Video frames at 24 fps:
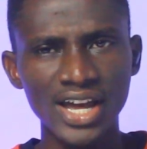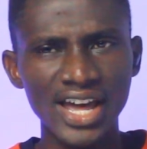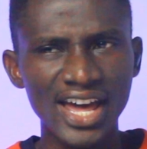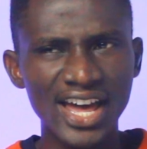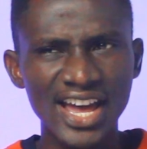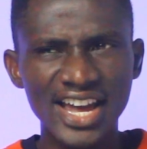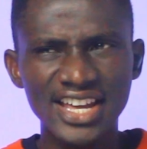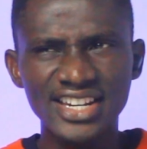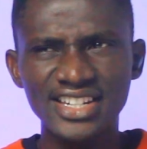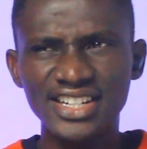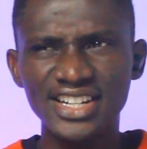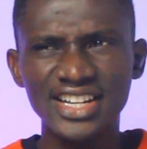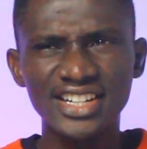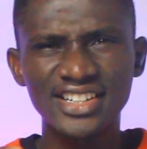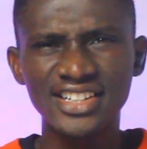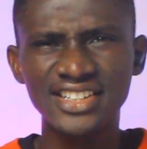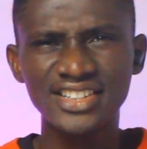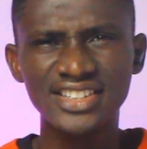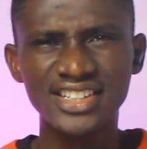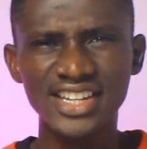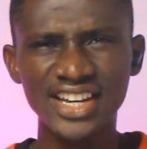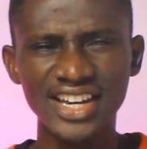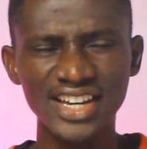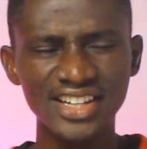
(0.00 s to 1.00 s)
and in
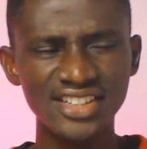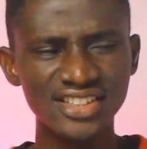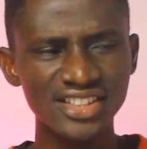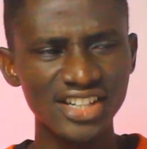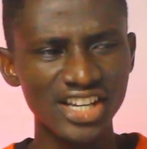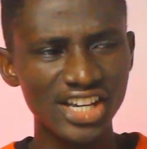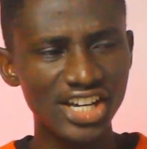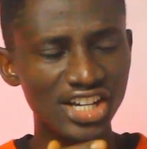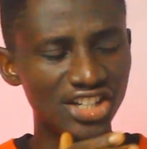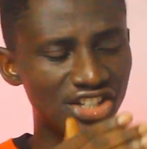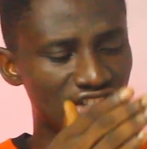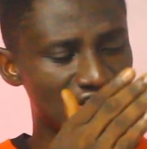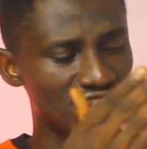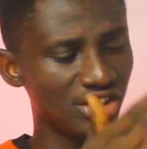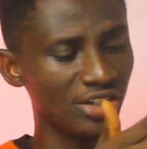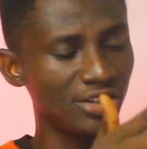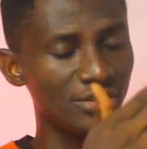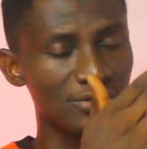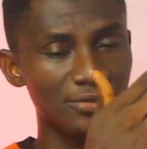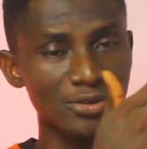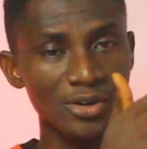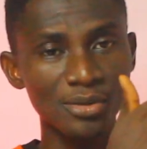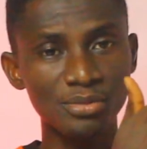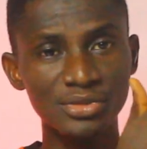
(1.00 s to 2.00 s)
this case, it
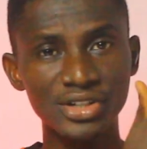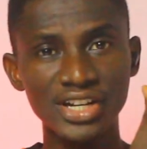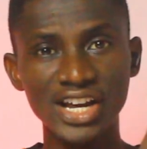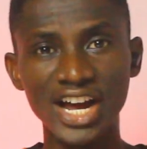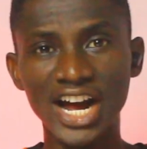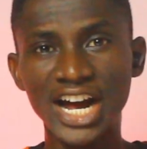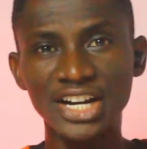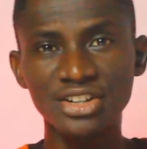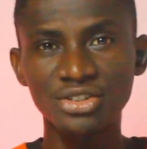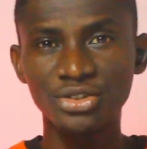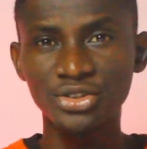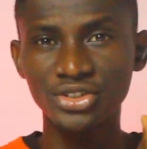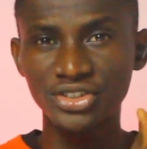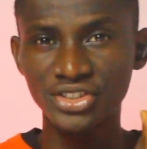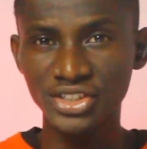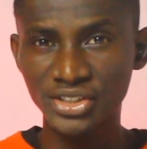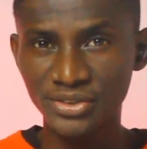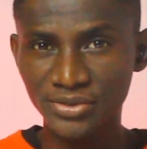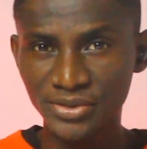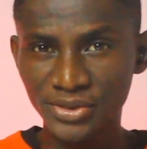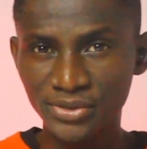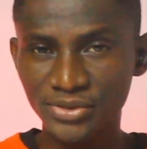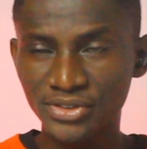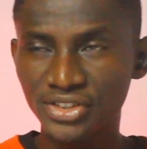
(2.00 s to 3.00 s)
shifts from the Adreno
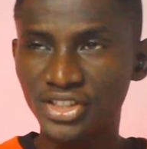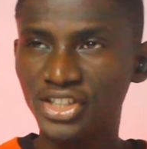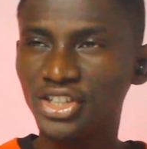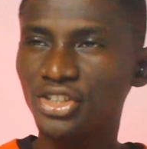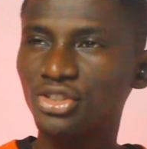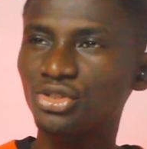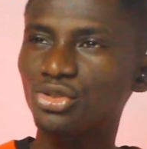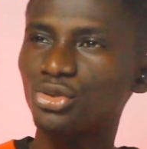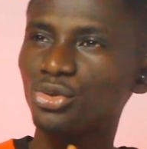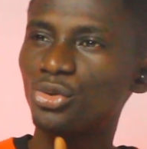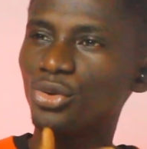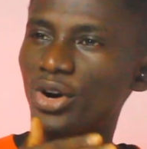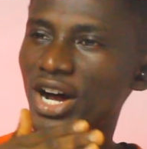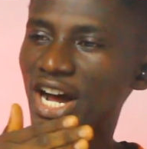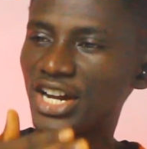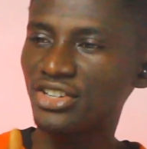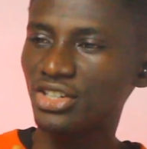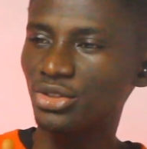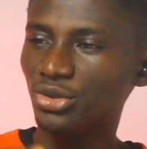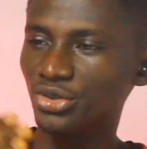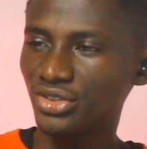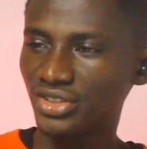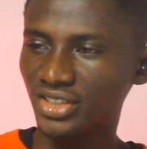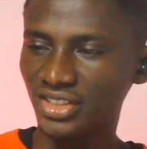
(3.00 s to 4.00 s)
six fifty to
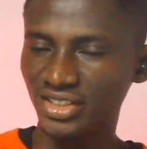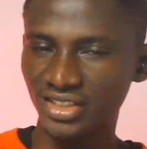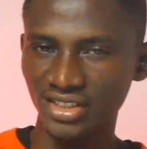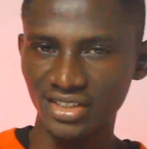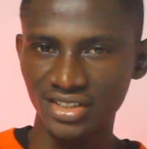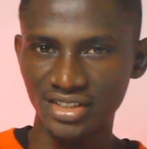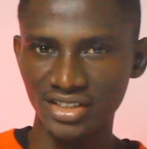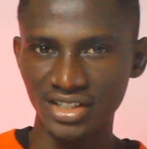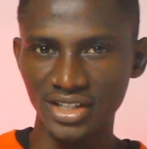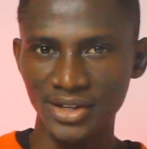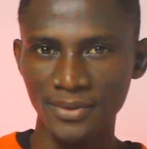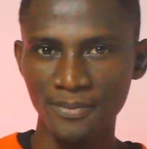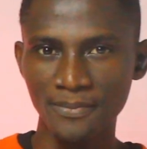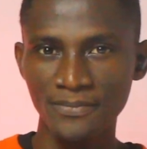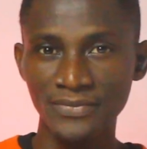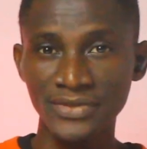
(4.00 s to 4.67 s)
Adreno six sixty,